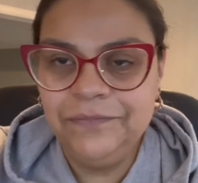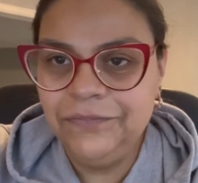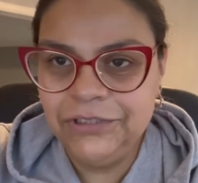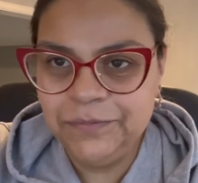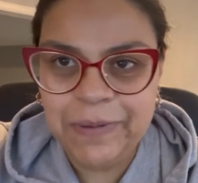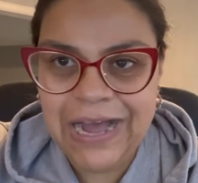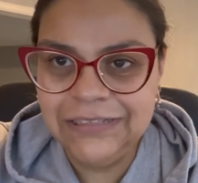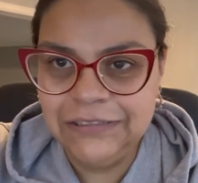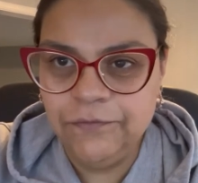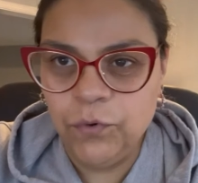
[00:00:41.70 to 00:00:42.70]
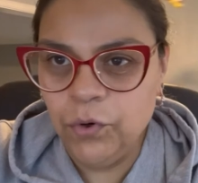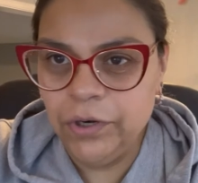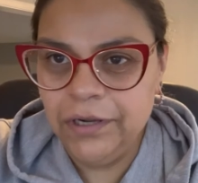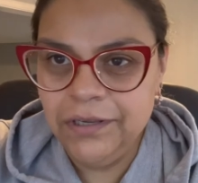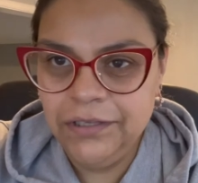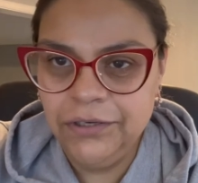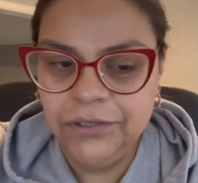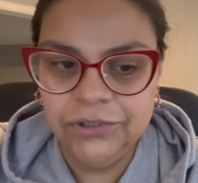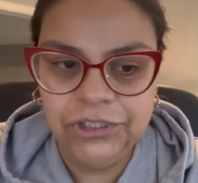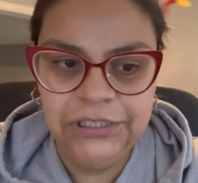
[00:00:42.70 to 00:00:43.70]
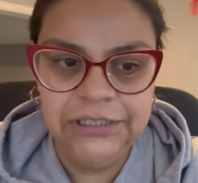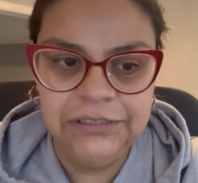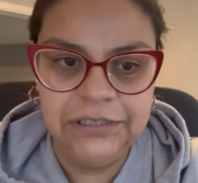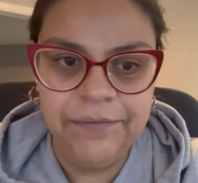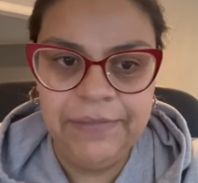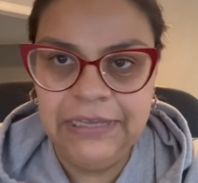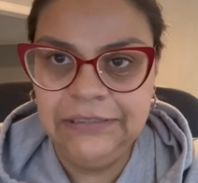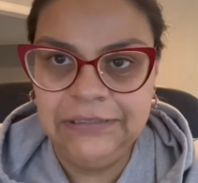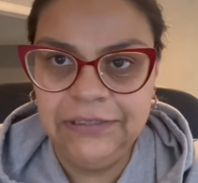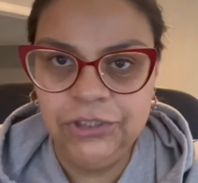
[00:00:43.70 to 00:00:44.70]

just positive aura, you know, she is amazing.